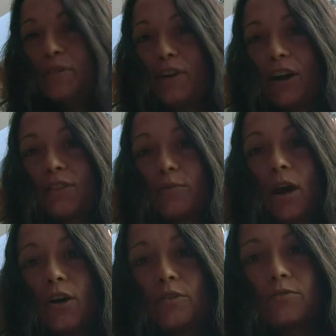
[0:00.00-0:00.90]
moving on.
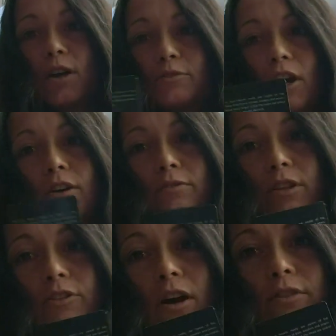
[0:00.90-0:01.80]
Throat.
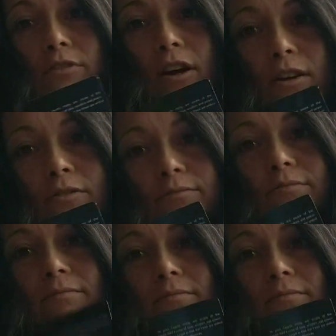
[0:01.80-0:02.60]
The third throat.